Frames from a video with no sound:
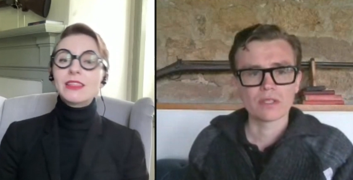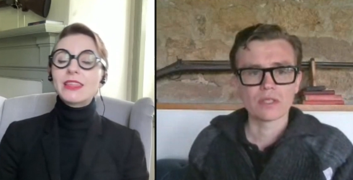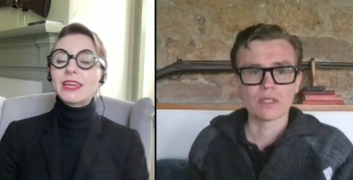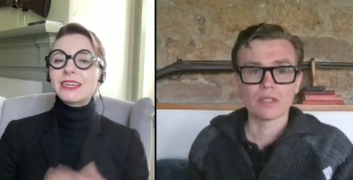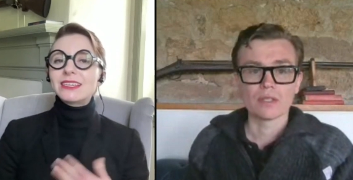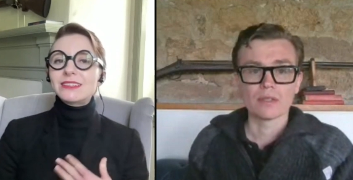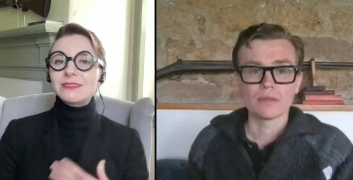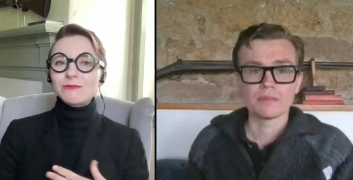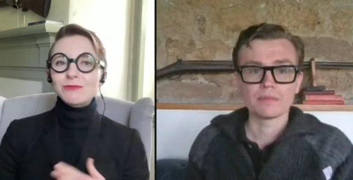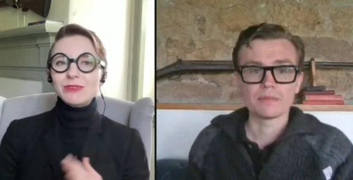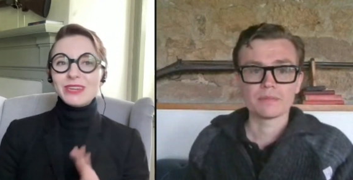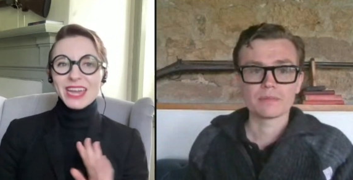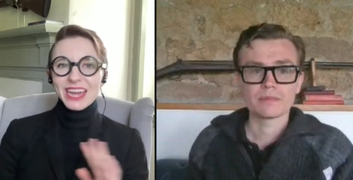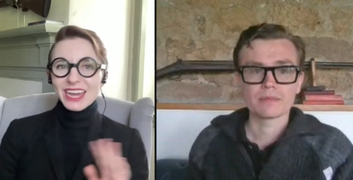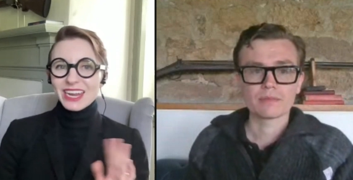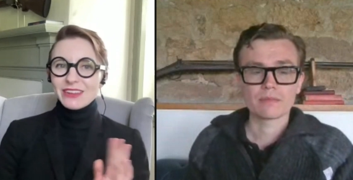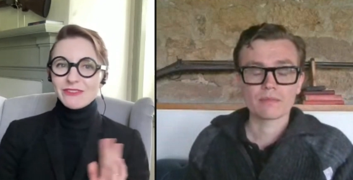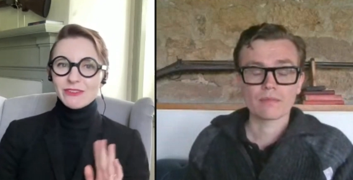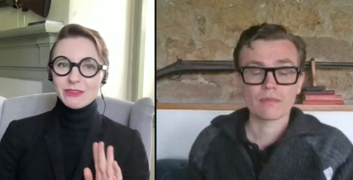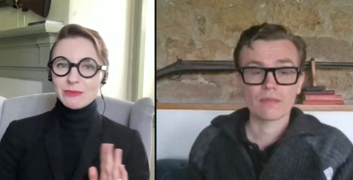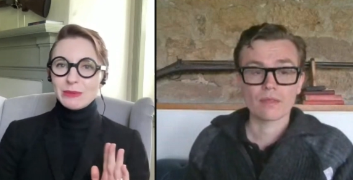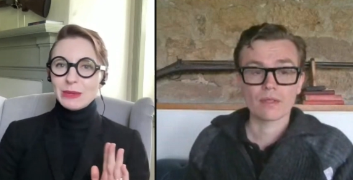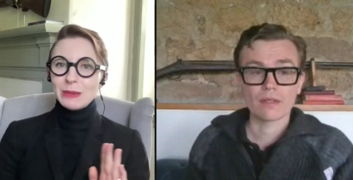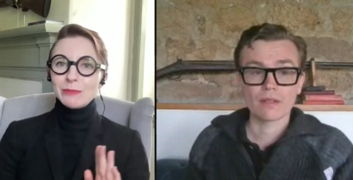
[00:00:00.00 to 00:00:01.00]
Speaker 1: Like we had
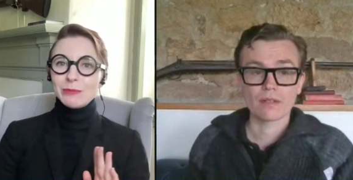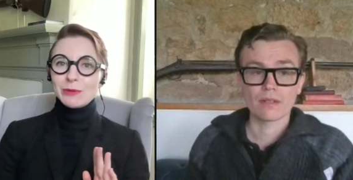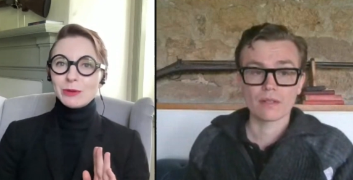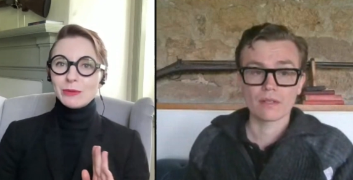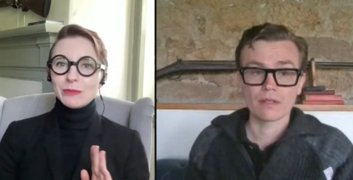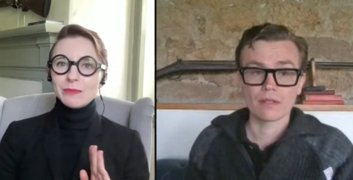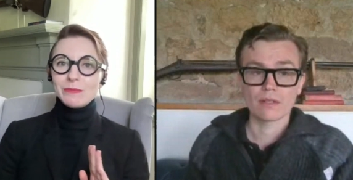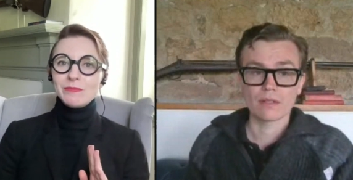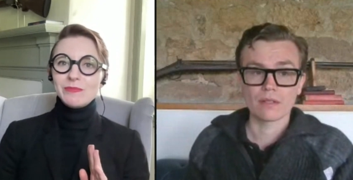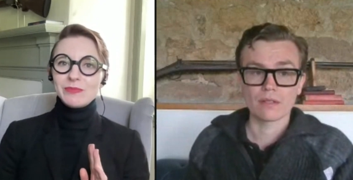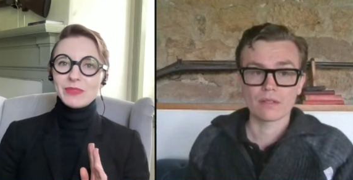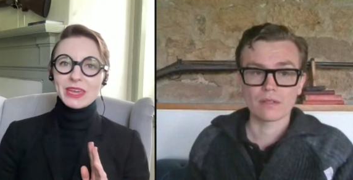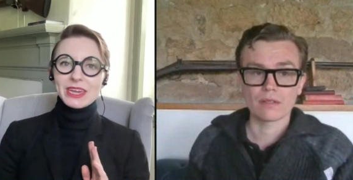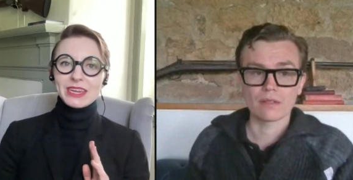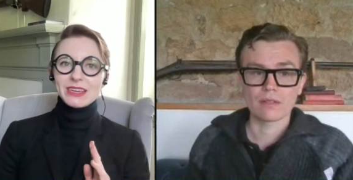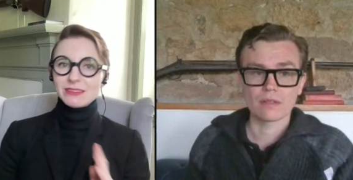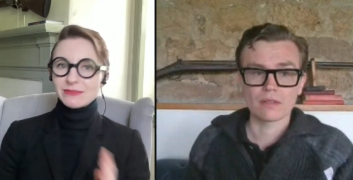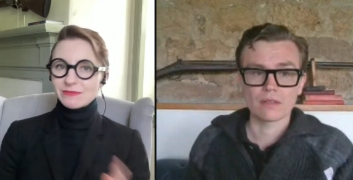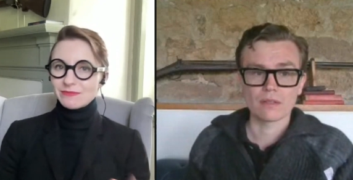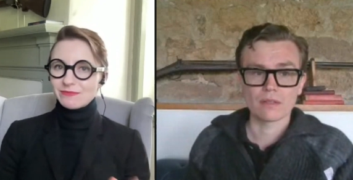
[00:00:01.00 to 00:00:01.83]
even people like